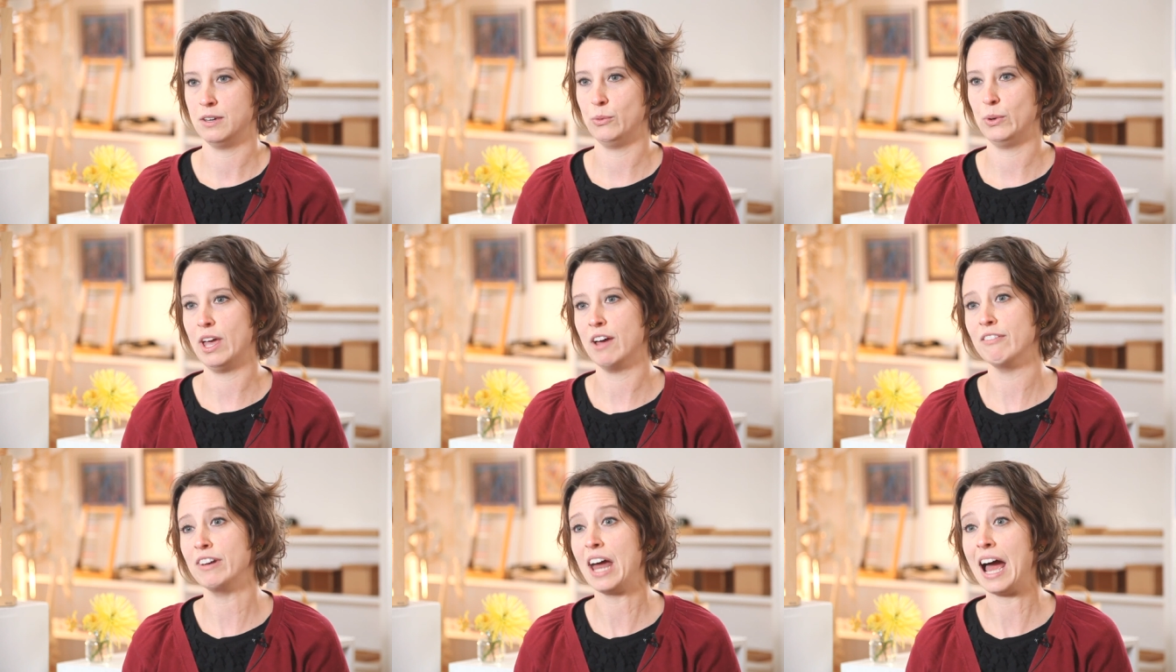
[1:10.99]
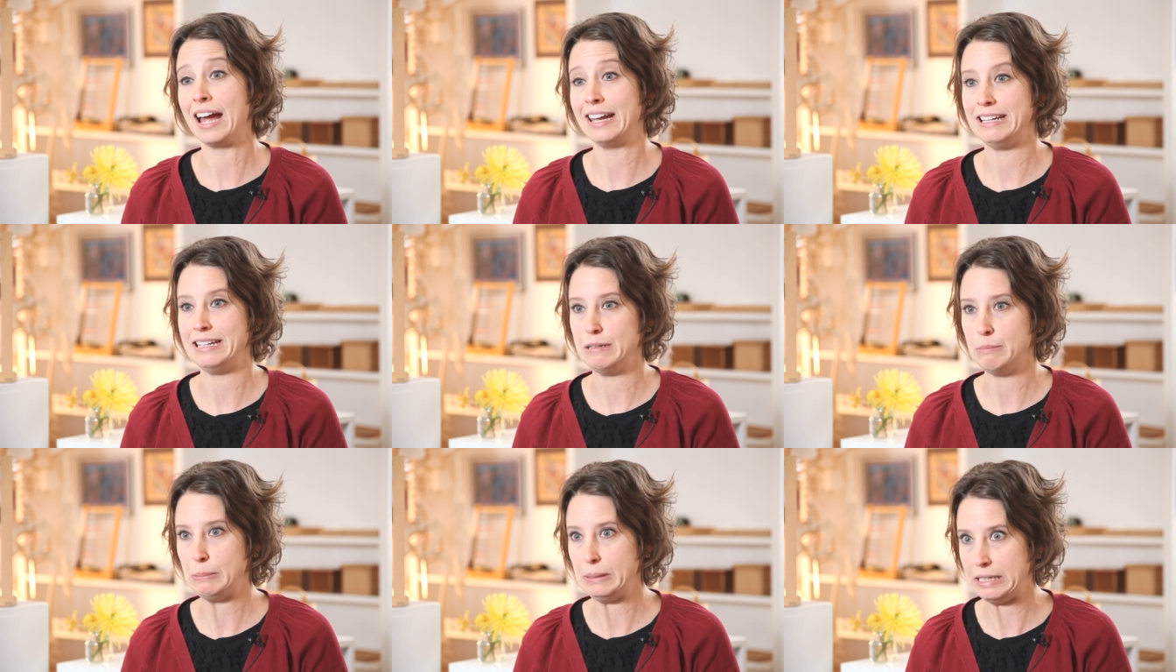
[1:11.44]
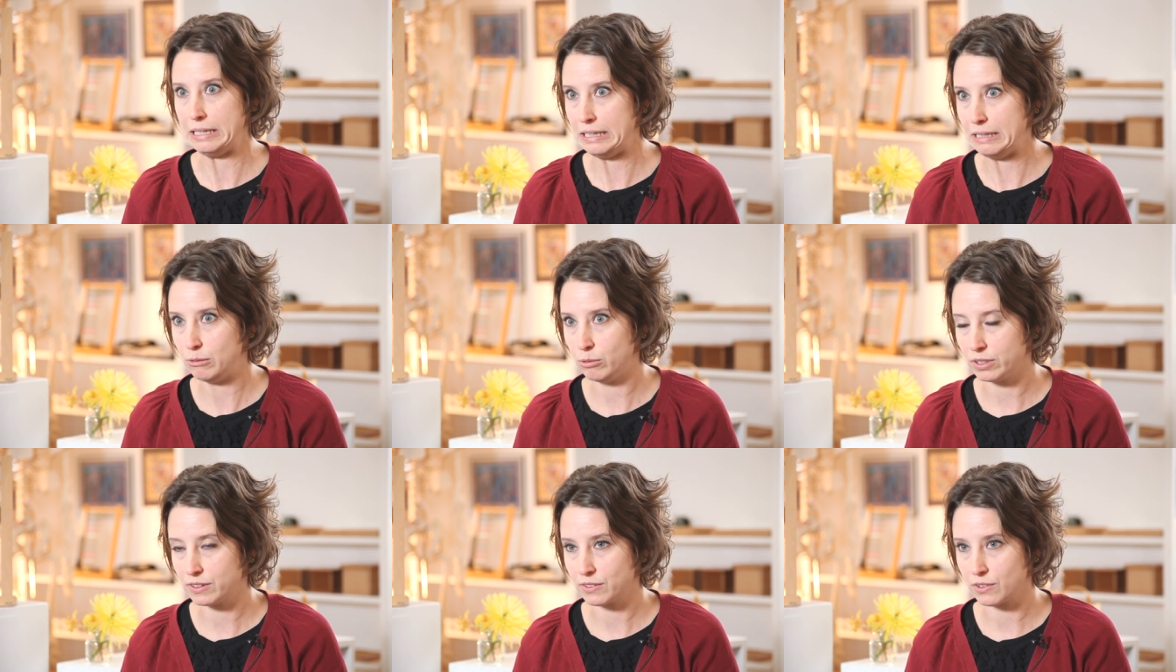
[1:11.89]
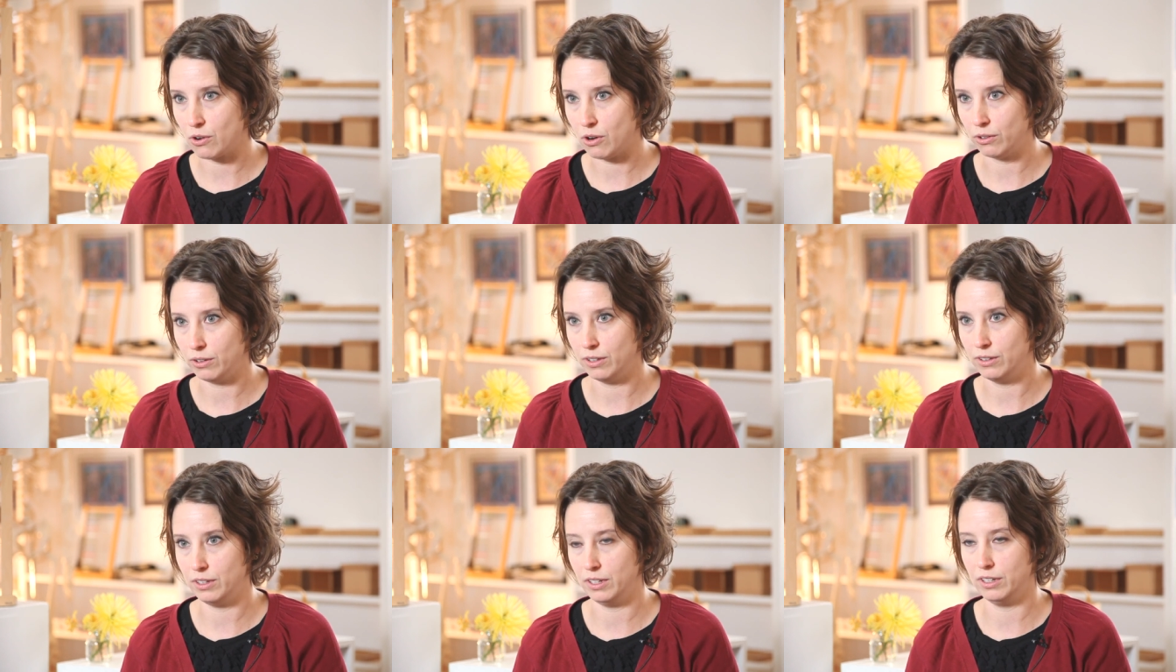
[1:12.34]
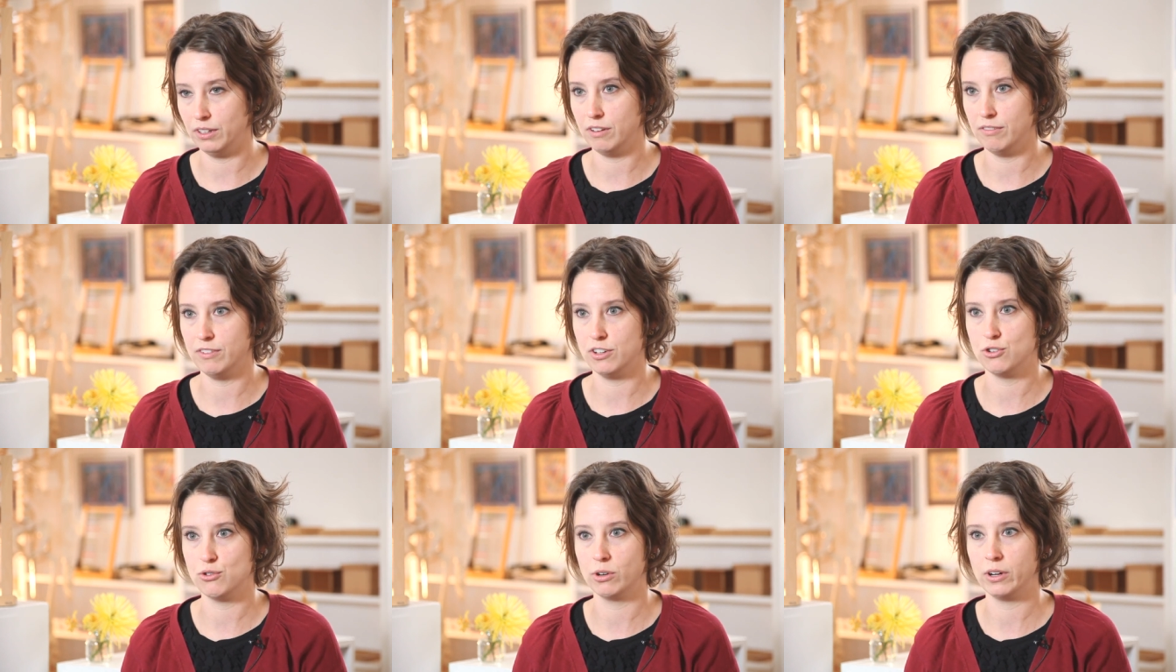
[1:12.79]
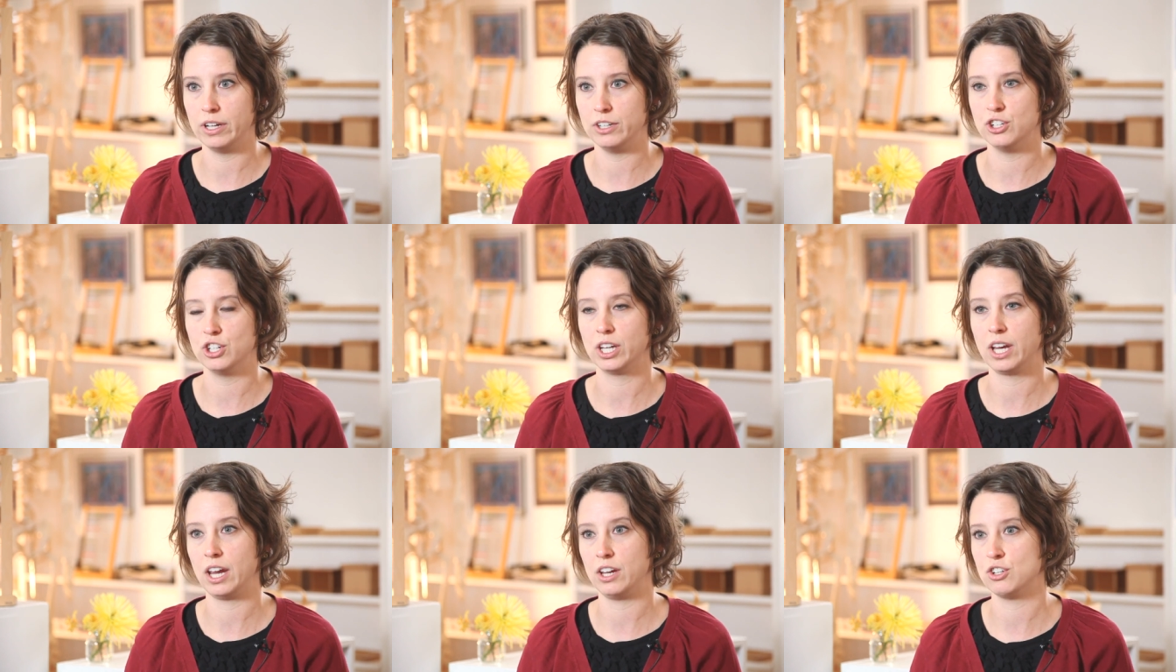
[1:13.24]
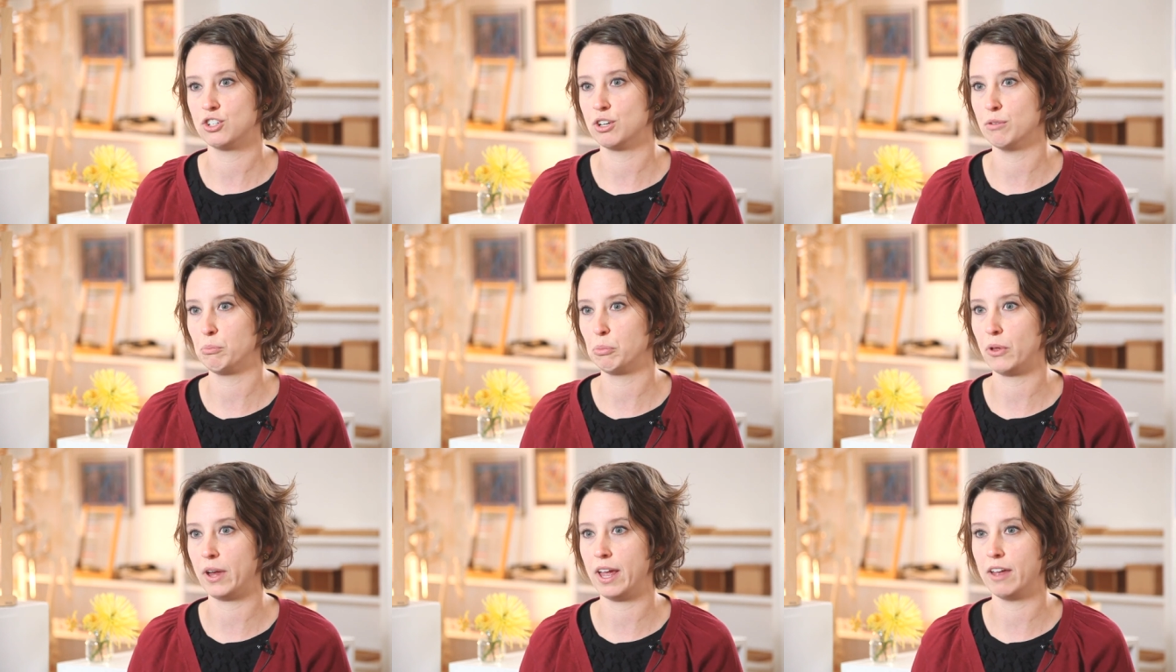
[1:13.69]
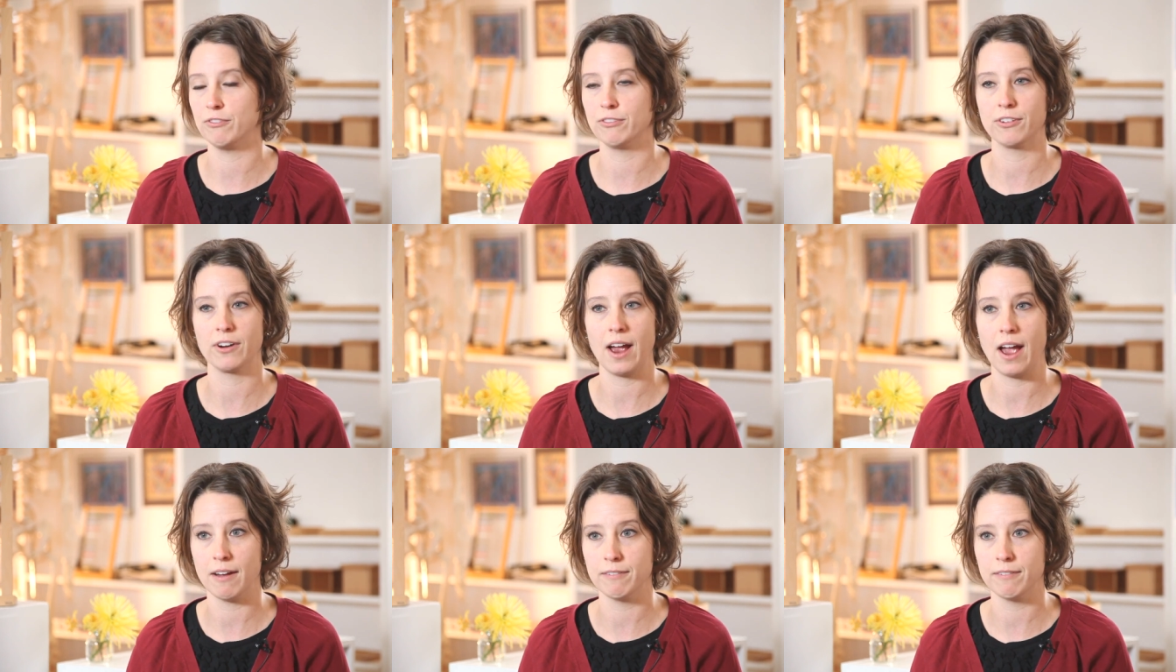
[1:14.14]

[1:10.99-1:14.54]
We have an IEP, what's called an individual education plan for